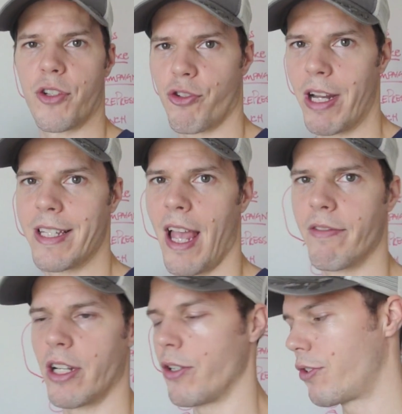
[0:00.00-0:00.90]
straight to
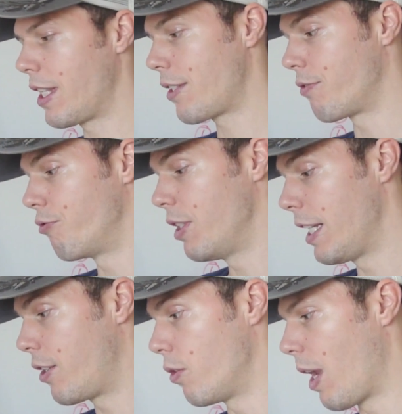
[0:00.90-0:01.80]
Evernote. So that's a
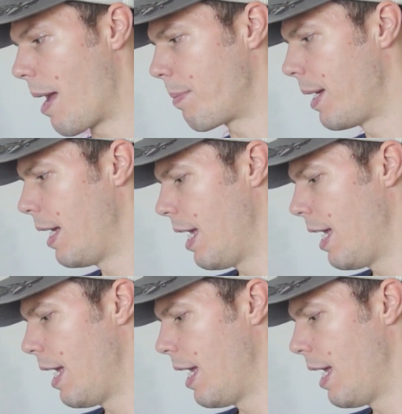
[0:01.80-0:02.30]
really cool app.